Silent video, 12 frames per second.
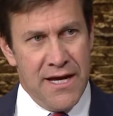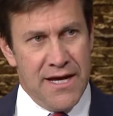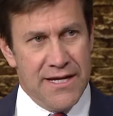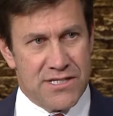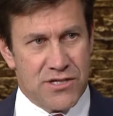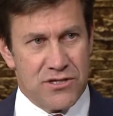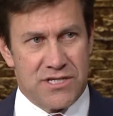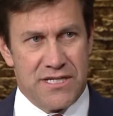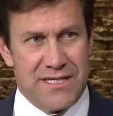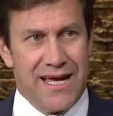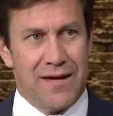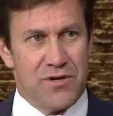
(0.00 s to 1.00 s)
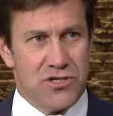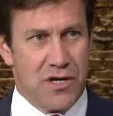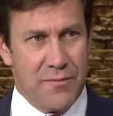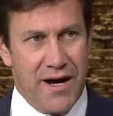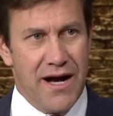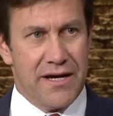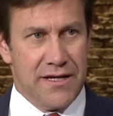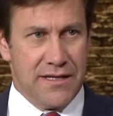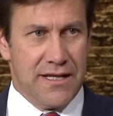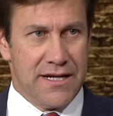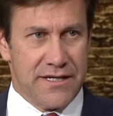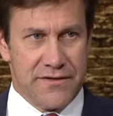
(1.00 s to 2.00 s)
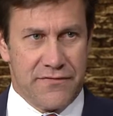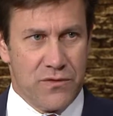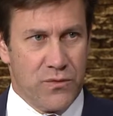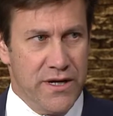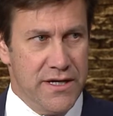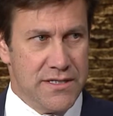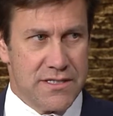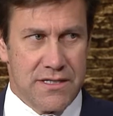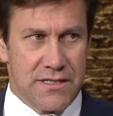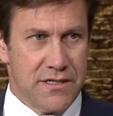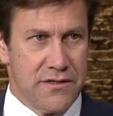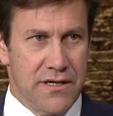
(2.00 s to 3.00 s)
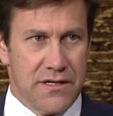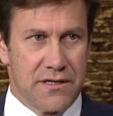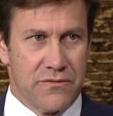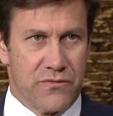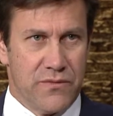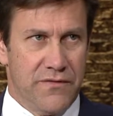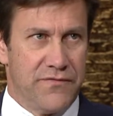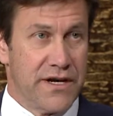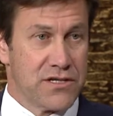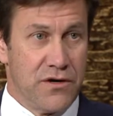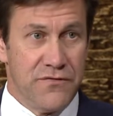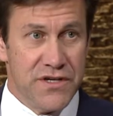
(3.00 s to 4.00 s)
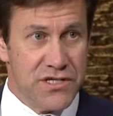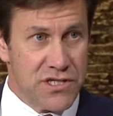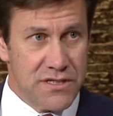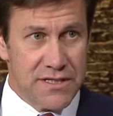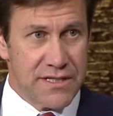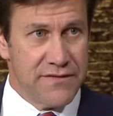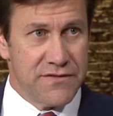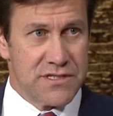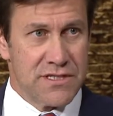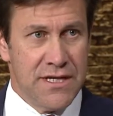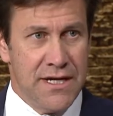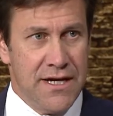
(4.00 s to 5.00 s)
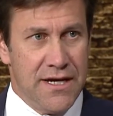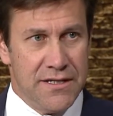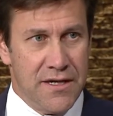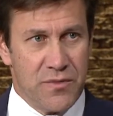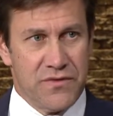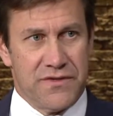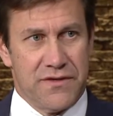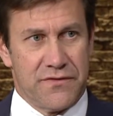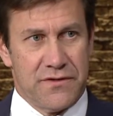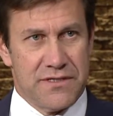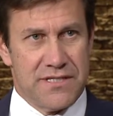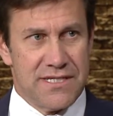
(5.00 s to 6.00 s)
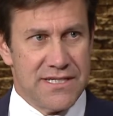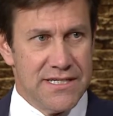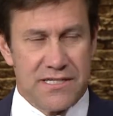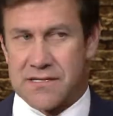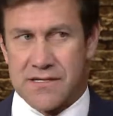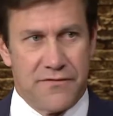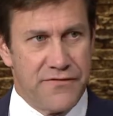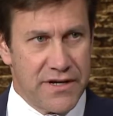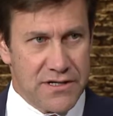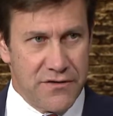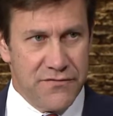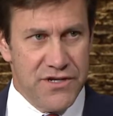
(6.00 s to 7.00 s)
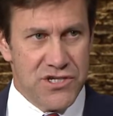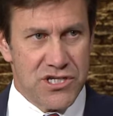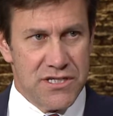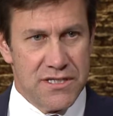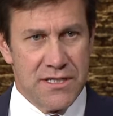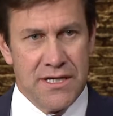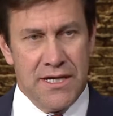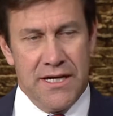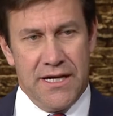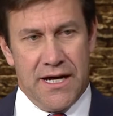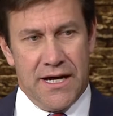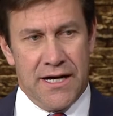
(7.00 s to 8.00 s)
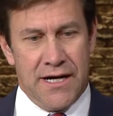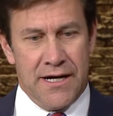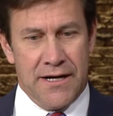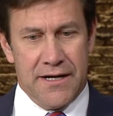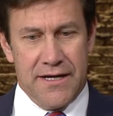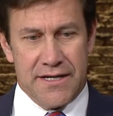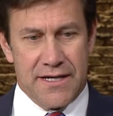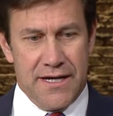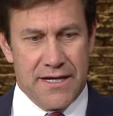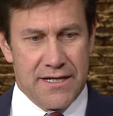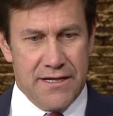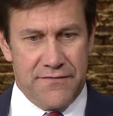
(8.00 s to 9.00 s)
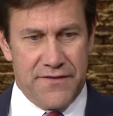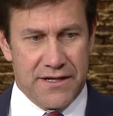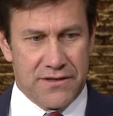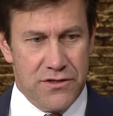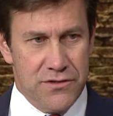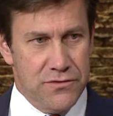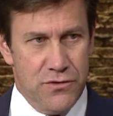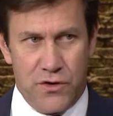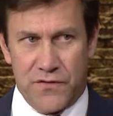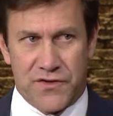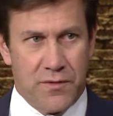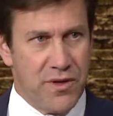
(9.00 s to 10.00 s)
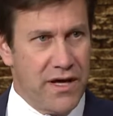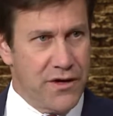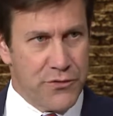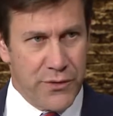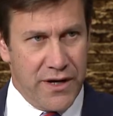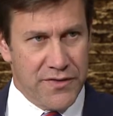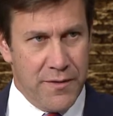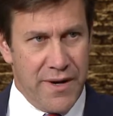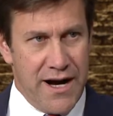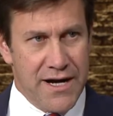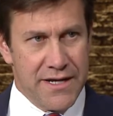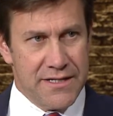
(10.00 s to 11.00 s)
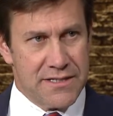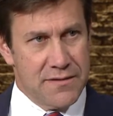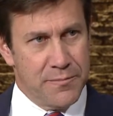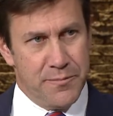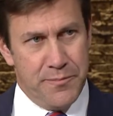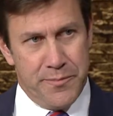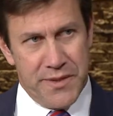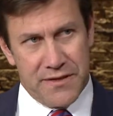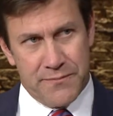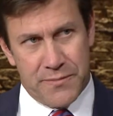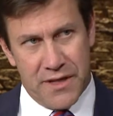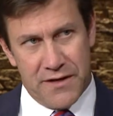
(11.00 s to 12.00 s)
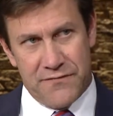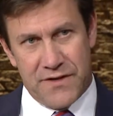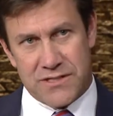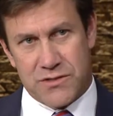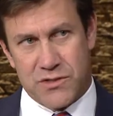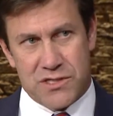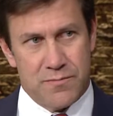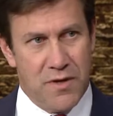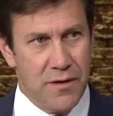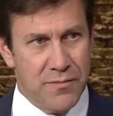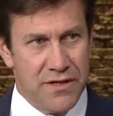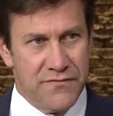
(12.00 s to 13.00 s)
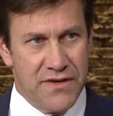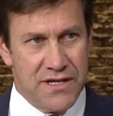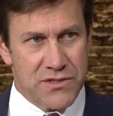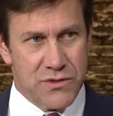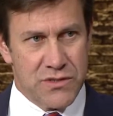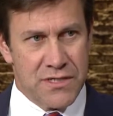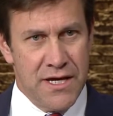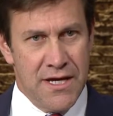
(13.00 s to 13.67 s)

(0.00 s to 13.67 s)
it starts to damage our body in a lot of different ways. It can affect our vision, give us a number of different diseases that affect our vision. It can affect the nerve supply throughout the body. It's the big blood vessels, small blood vessels.